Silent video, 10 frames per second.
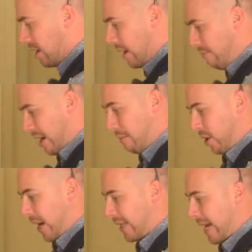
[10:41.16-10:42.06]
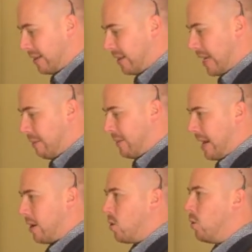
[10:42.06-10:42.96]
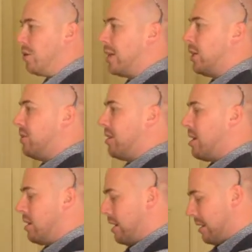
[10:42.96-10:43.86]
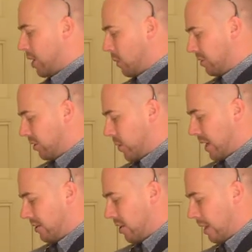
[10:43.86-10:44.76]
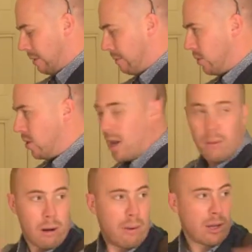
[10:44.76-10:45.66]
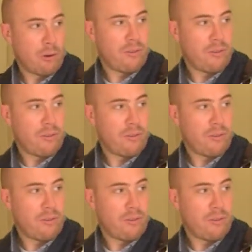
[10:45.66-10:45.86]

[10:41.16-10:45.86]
and bring the bouquet down to your hip there. Gorgeous. Now just turn your shoulders this way a tiny bit more. Bring your